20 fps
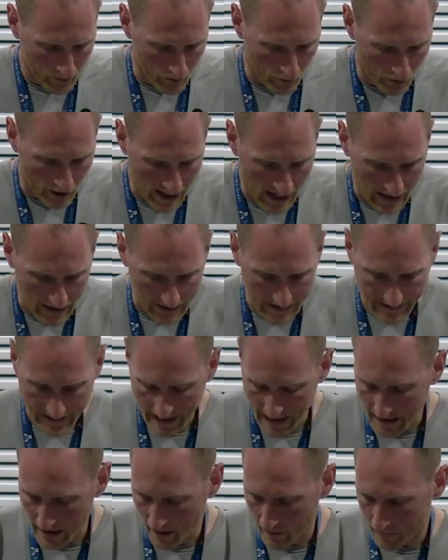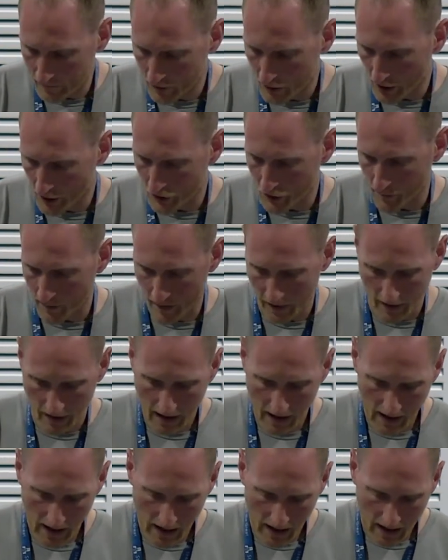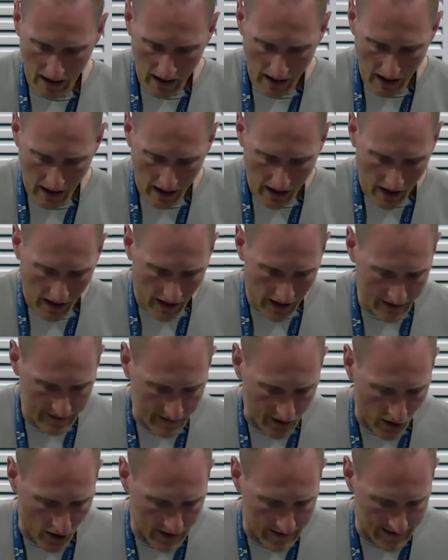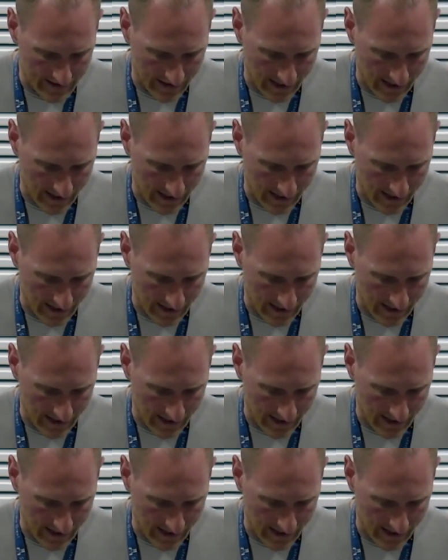The reality of judgment is going to